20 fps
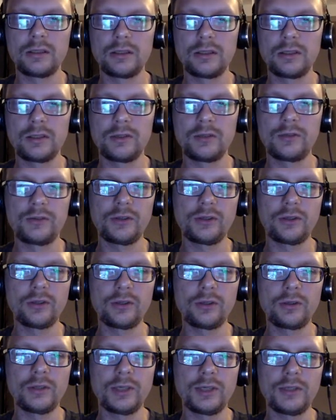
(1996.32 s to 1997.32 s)

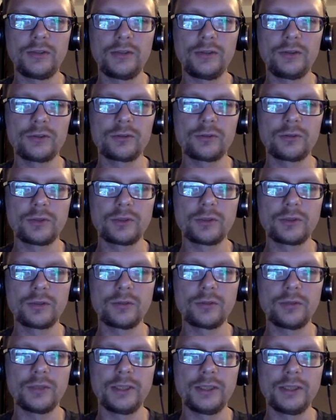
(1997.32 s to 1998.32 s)
So as usual,
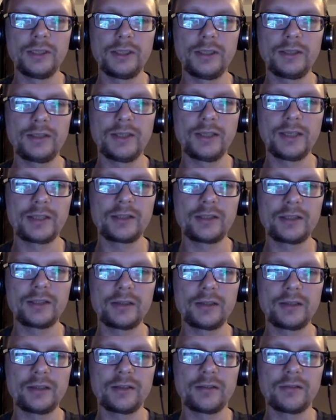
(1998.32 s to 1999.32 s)
we take
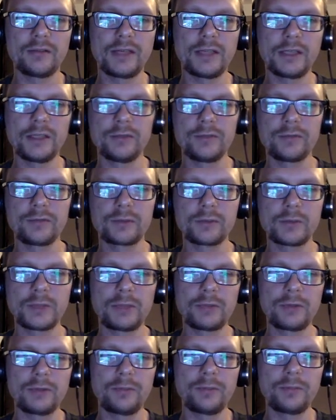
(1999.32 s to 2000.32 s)
the value from
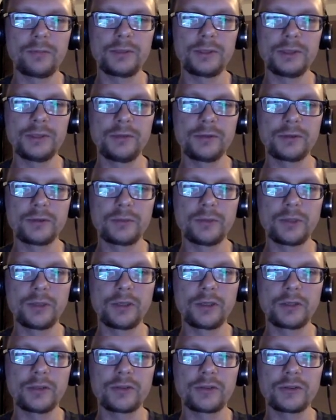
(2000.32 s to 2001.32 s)
our previous
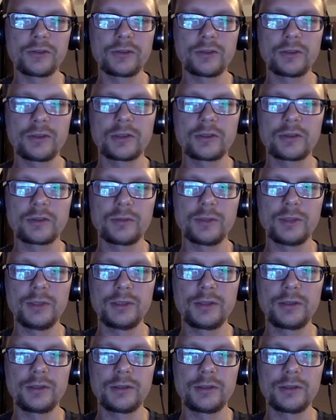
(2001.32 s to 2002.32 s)
box because we
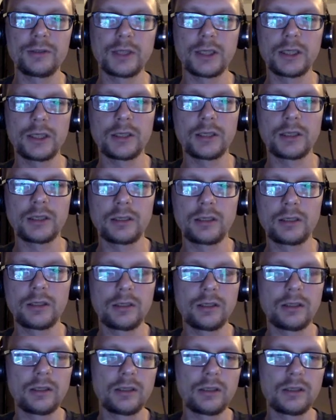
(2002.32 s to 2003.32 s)
need to
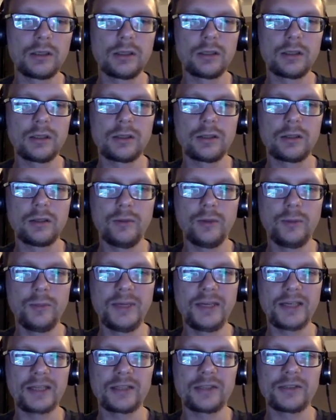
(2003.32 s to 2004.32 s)

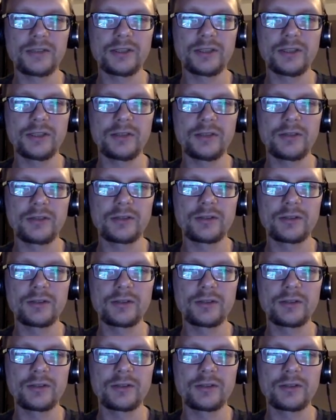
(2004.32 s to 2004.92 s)
package it.